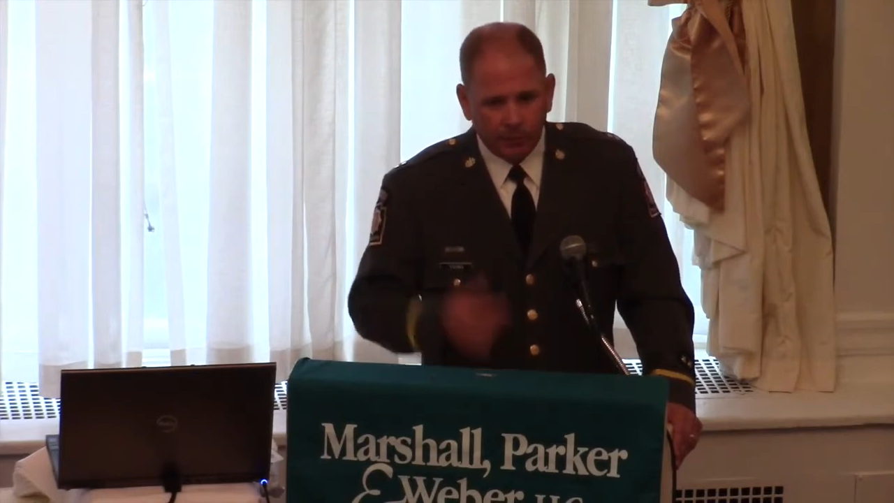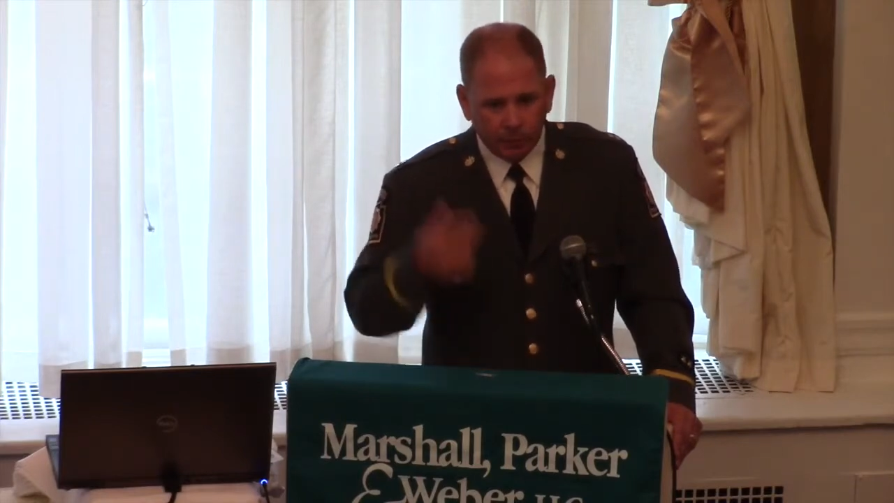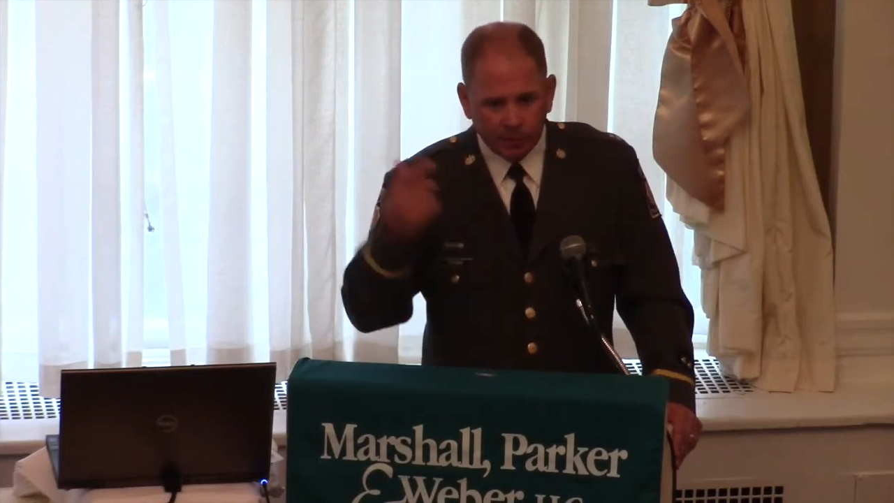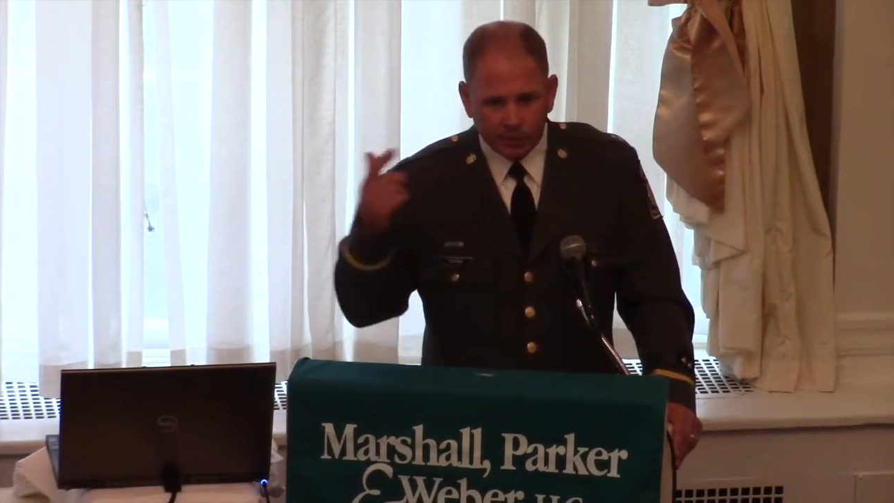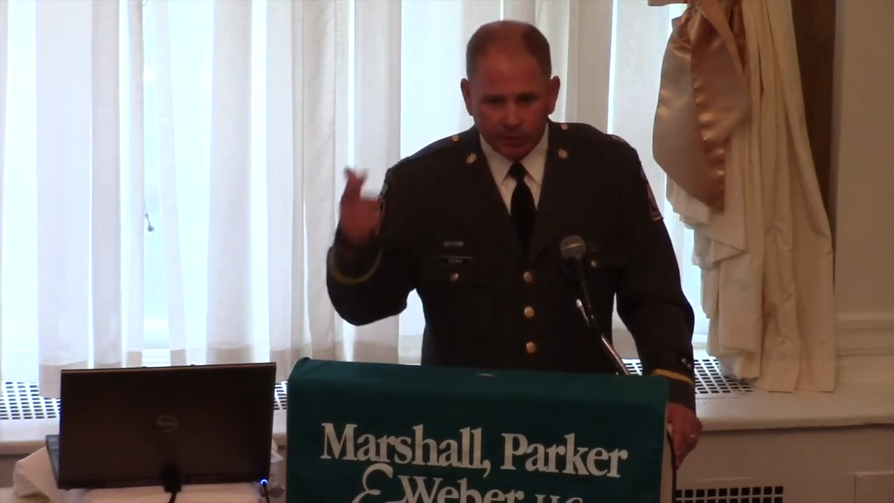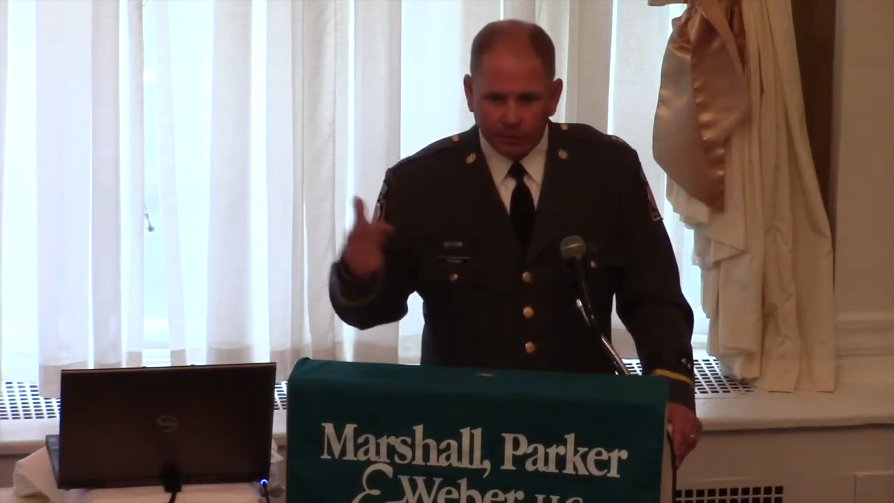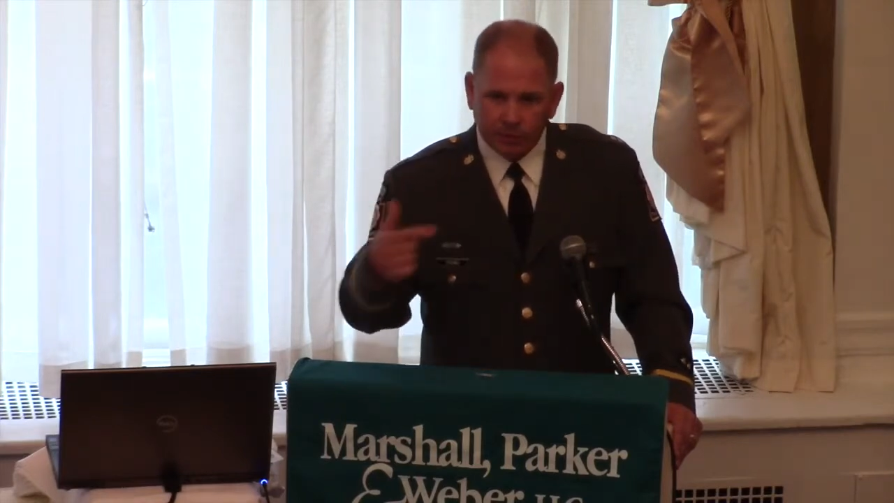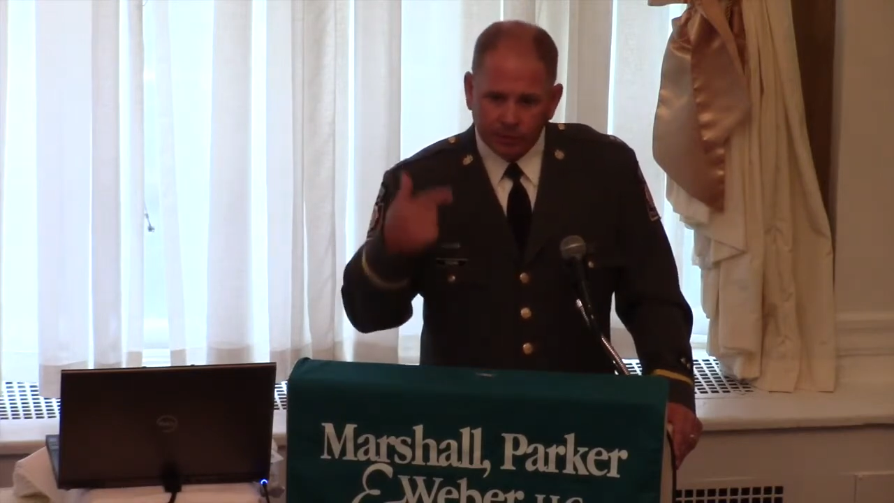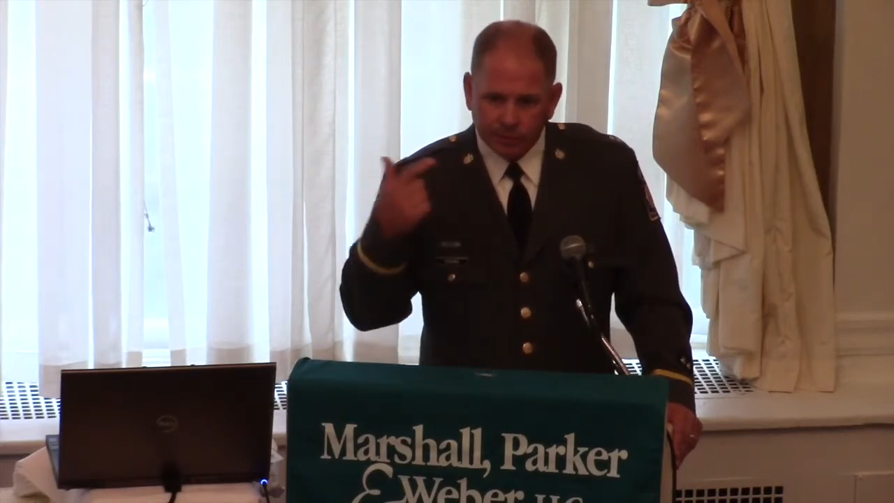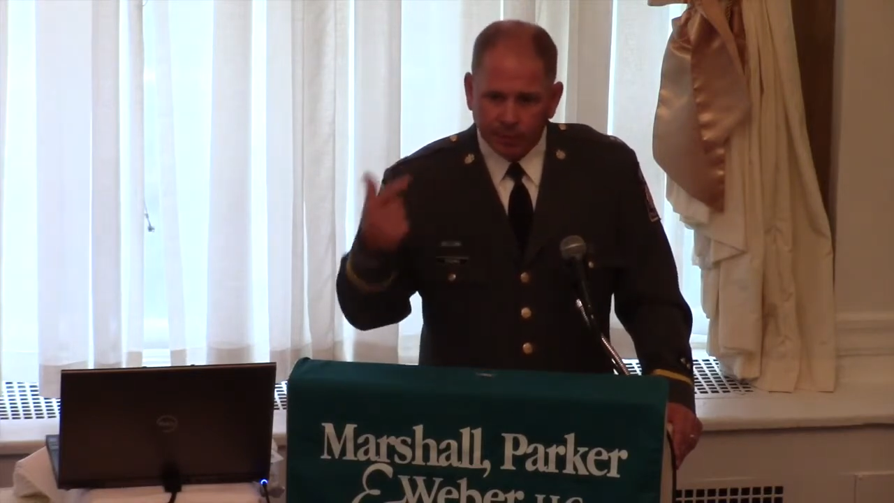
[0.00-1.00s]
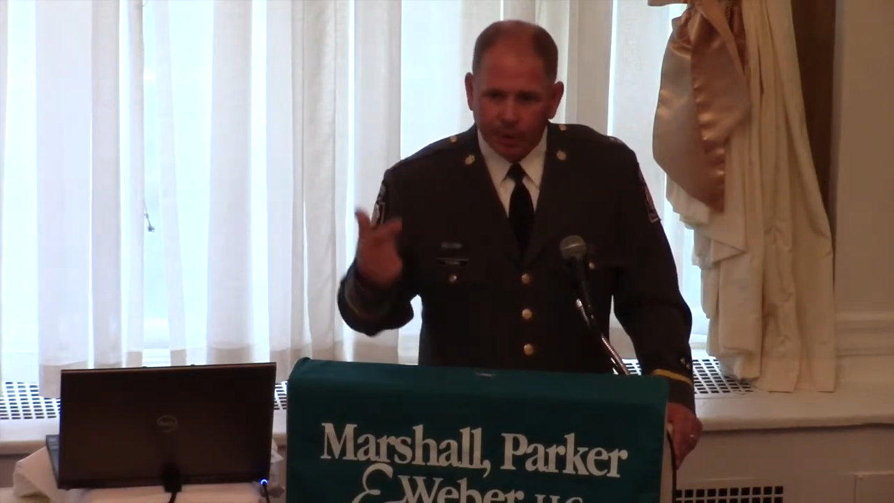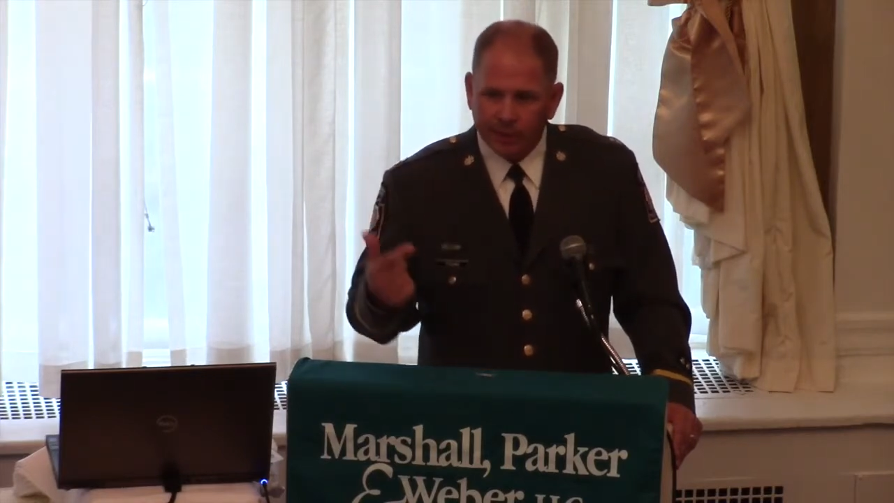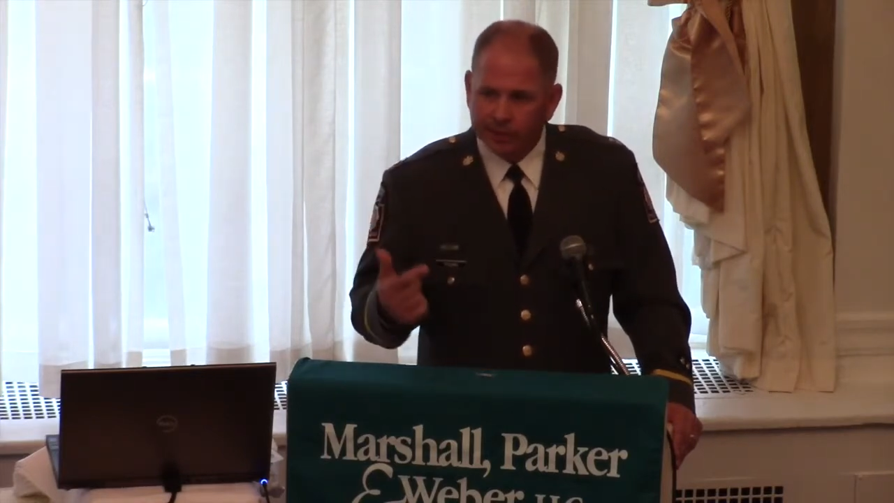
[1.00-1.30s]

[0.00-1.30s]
which could spawn